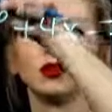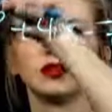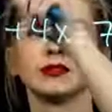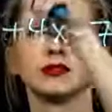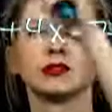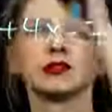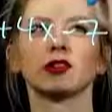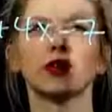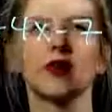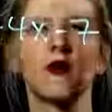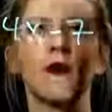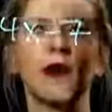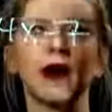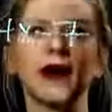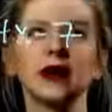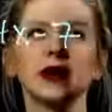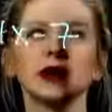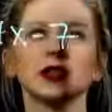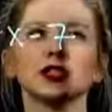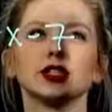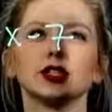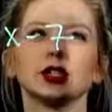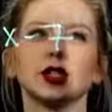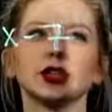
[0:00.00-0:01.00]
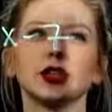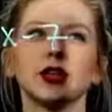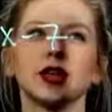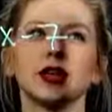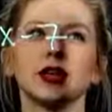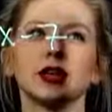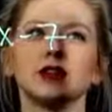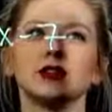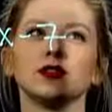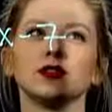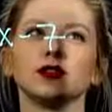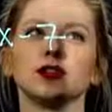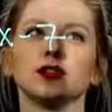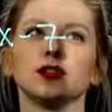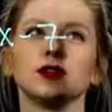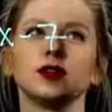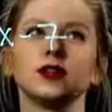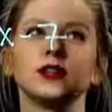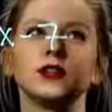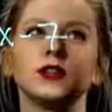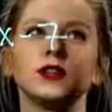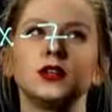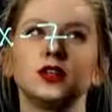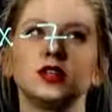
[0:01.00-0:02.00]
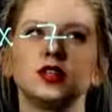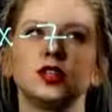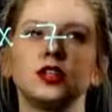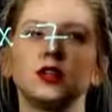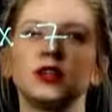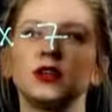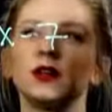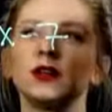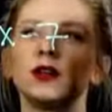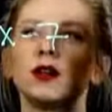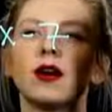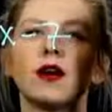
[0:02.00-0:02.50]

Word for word: so I can turn that into addition